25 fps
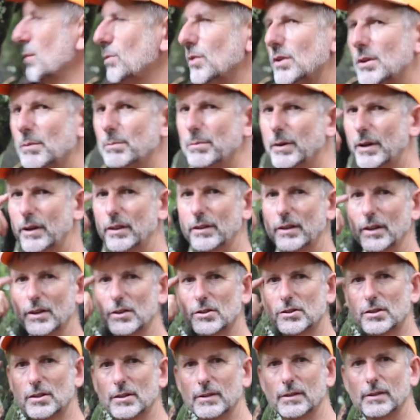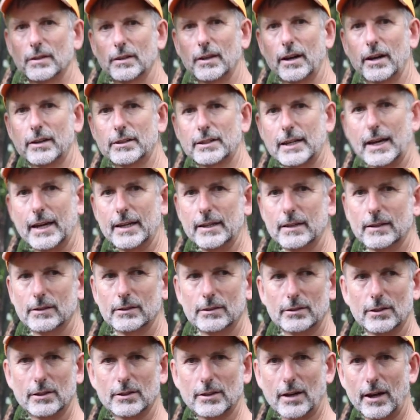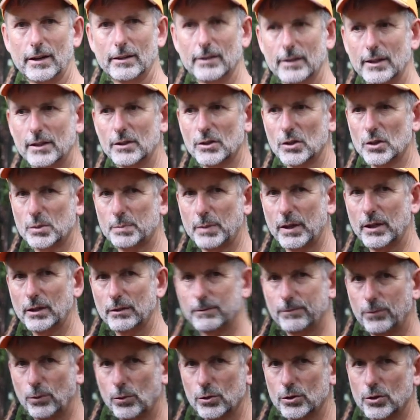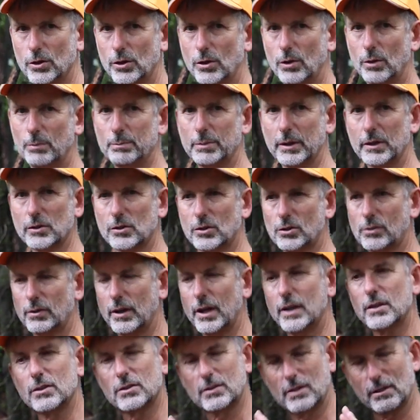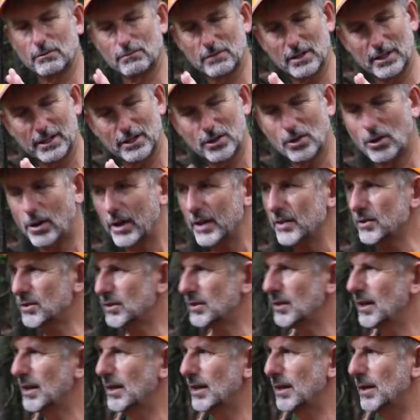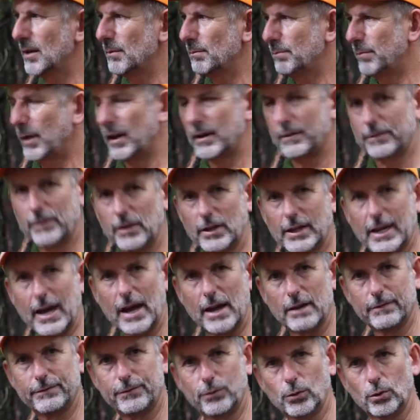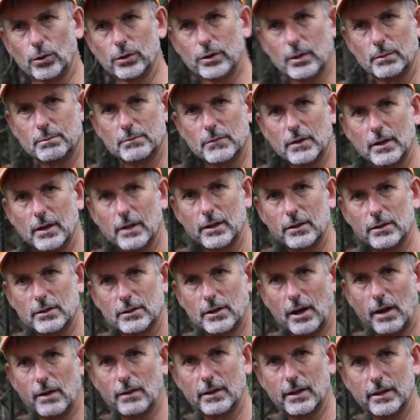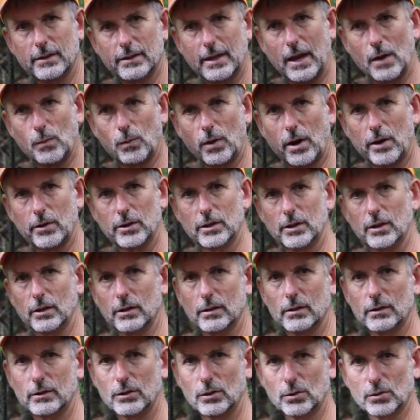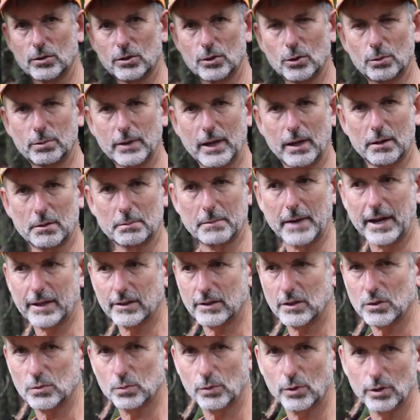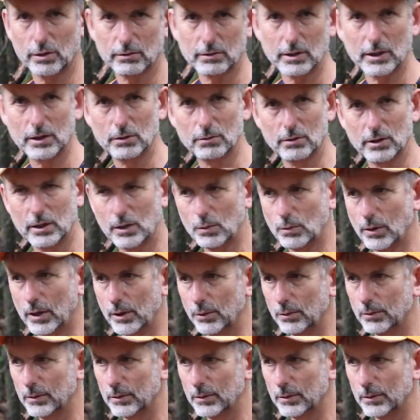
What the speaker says: with a bit of this. Okay? You don't need to spend a fortune on big screens. They're really nice, but if you can't afford them, don't let that worry you. You'll still be able to make these work really, really well.